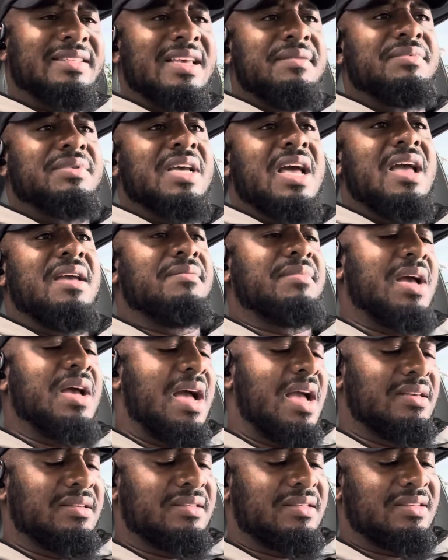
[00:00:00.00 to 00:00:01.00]
time,
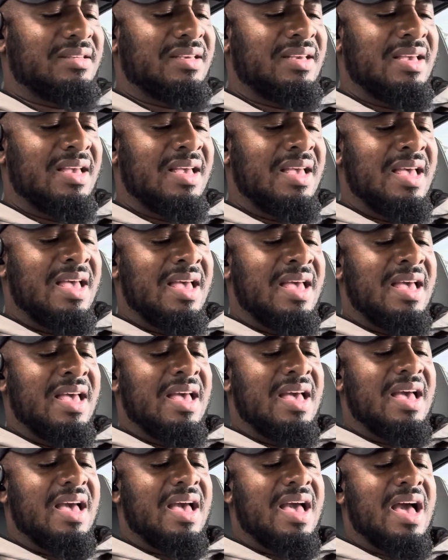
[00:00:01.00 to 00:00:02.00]
guys,
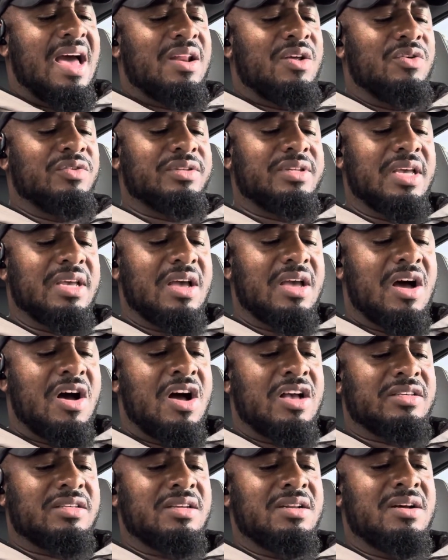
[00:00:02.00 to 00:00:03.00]
I don't think
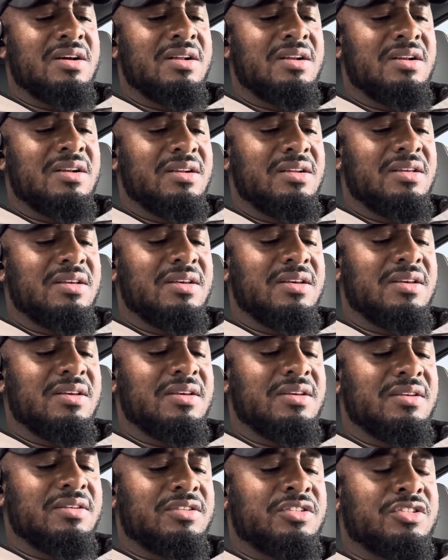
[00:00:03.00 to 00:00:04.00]
Arsenal
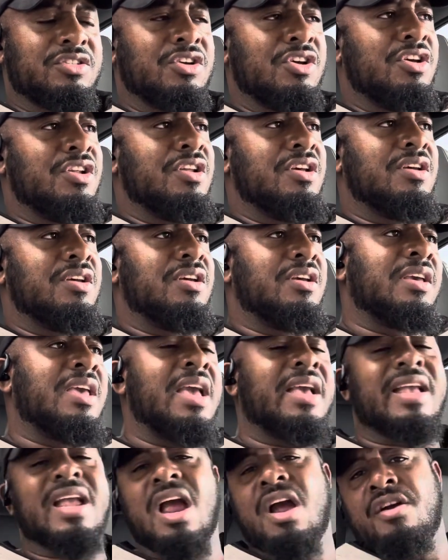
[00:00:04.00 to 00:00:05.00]
should
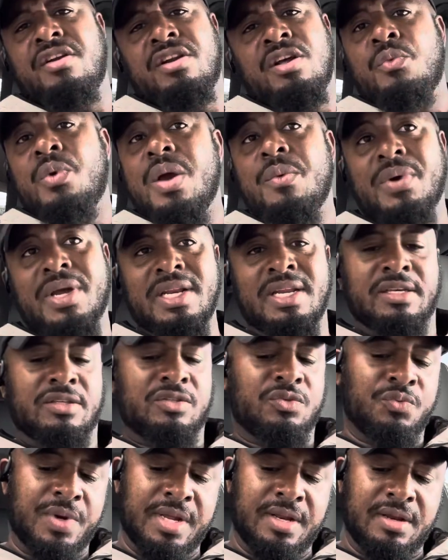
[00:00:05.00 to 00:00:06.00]
get carried away with
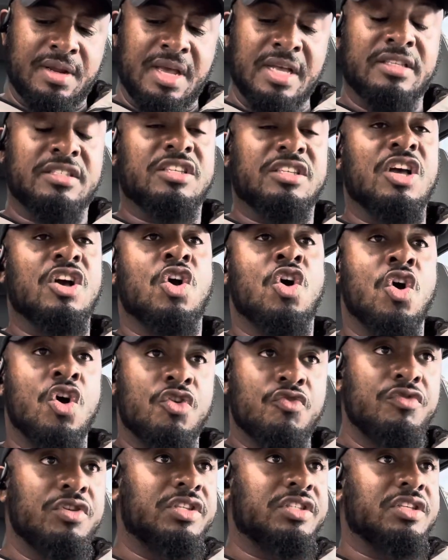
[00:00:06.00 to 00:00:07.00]
this win. It's a good
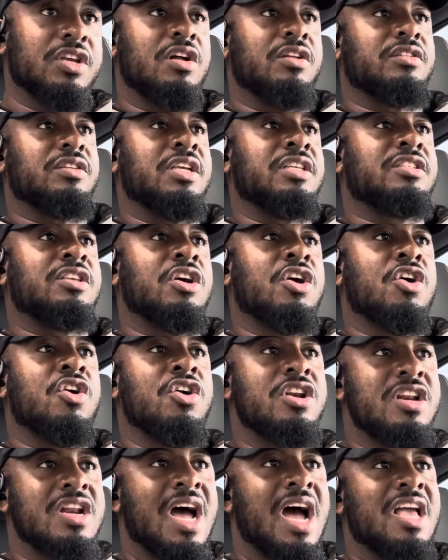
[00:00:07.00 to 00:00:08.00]
result. It's a
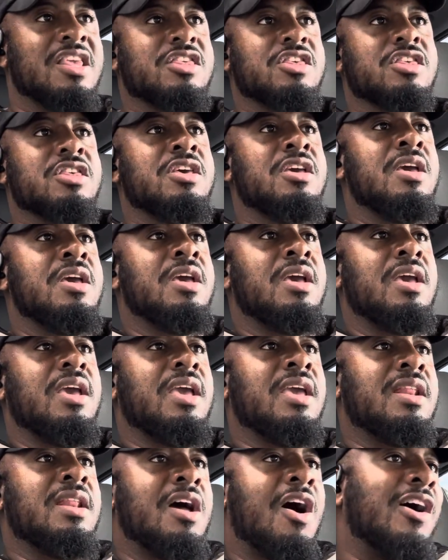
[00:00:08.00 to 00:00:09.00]
good notch
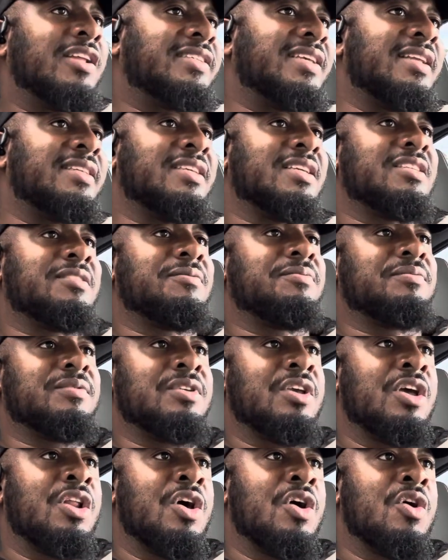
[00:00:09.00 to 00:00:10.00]
in Arteta's,
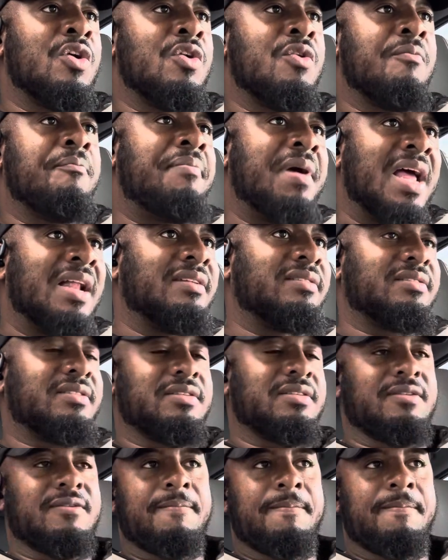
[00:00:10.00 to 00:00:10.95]
you know, belt.